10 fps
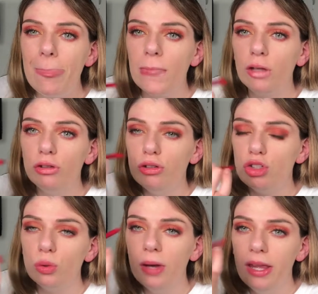to
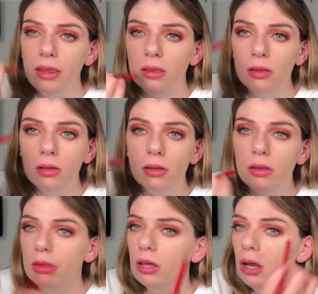join
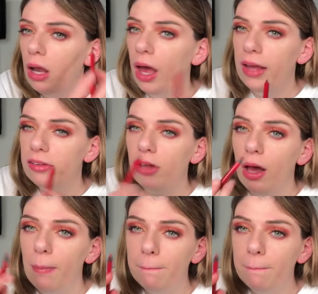the lines up.